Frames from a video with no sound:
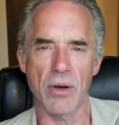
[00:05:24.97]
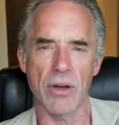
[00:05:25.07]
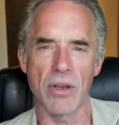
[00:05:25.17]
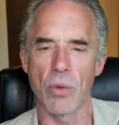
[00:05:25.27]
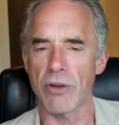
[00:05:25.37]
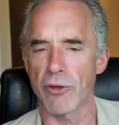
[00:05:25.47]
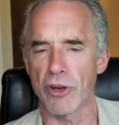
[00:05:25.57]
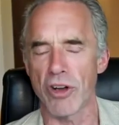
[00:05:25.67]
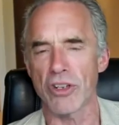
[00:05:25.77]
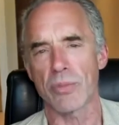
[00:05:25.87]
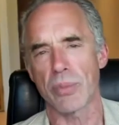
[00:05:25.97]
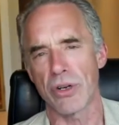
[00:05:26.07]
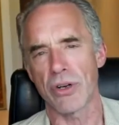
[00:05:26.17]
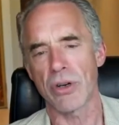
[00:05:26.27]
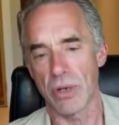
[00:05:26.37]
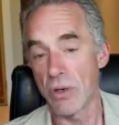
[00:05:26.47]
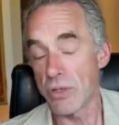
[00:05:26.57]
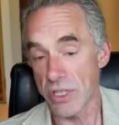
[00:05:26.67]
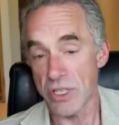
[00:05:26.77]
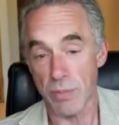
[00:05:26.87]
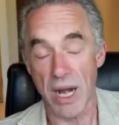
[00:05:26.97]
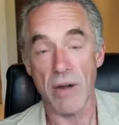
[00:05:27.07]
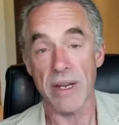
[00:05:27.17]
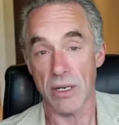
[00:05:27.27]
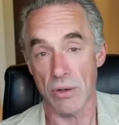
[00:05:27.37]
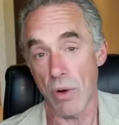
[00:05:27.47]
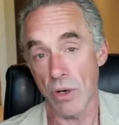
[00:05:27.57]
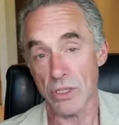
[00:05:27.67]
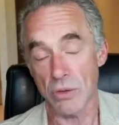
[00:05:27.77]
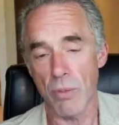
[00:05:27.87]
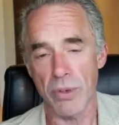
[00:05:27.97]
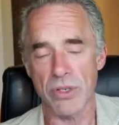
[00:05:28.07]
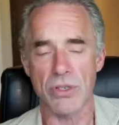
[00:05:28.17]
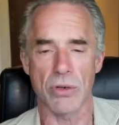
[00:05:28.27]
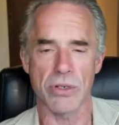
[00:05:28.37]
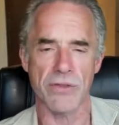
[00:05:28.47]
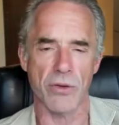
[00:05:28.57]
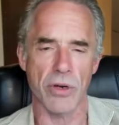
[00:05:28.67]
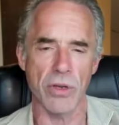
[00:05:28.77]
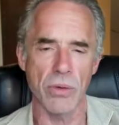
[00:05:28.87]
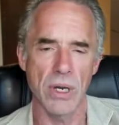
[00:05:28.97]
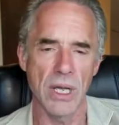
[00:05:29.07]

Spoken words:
or you work for an entrepreneur who's inspiring and who also opens doors for you.